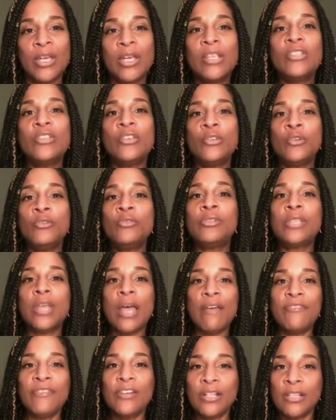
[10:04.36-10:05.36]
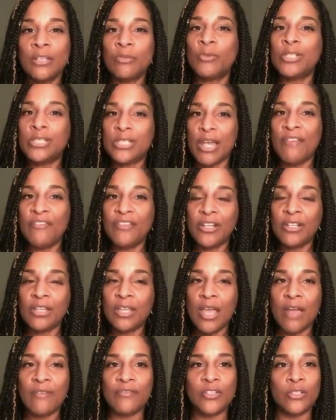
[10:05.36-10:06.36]
So we
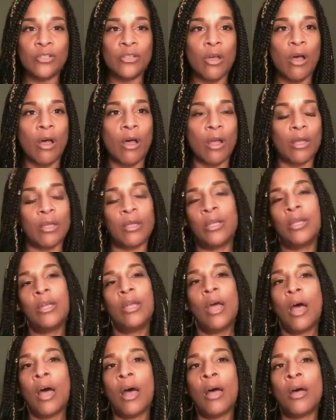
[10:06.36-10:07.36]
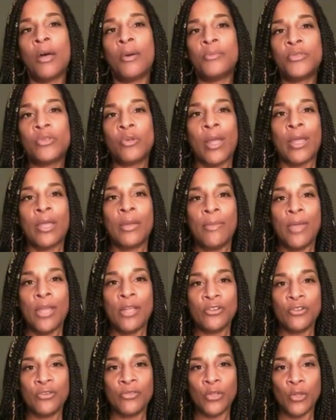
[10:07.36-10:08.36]
definitely have to talk. So I can
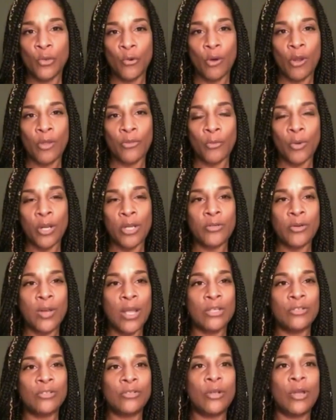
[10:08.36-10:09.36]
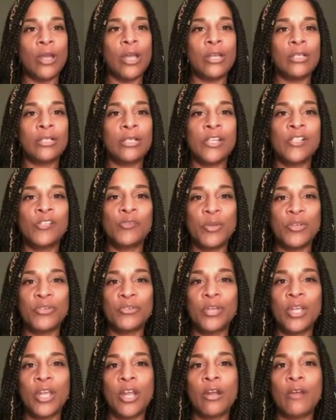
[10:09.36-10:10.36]
make sure that you're on the right track because I got to take
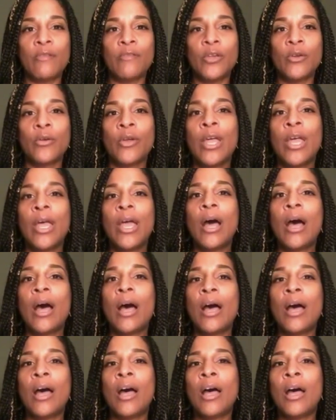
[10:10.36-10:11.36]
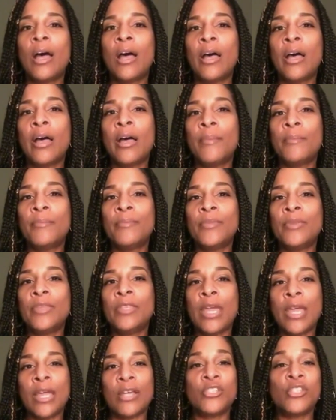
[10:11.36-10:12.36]
special care of you.
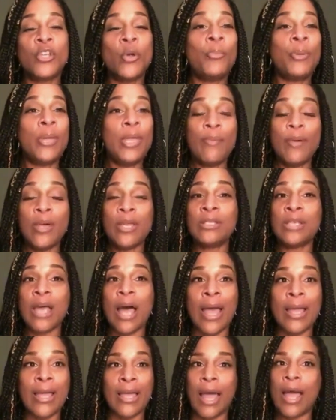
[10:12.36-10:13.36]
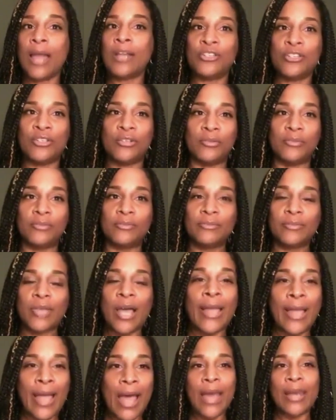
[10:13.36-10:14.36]
Yeah. So people, I got you.
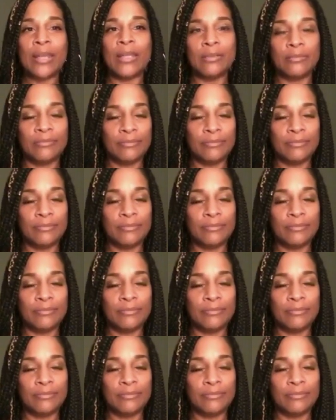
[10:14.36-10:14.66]
I got it.